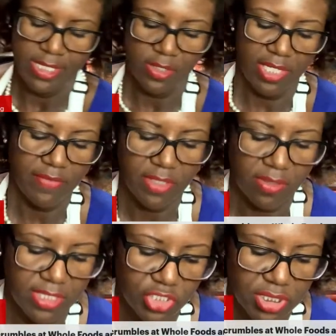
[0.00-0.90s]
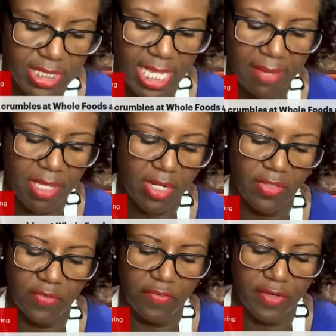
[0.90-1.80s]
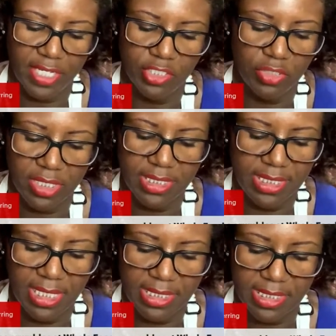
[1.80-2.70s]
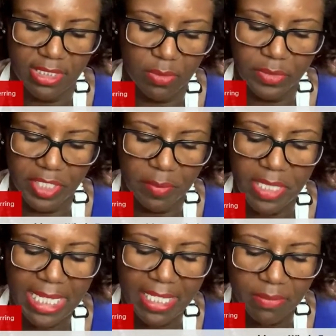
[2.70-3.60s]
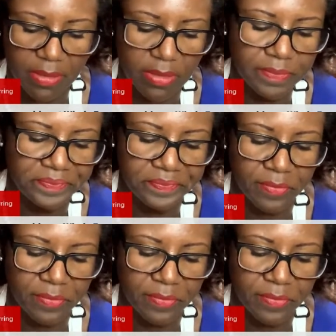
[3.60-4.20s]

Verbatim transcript: So even though this just came out of the fridge, you can see it's still pretty pliable.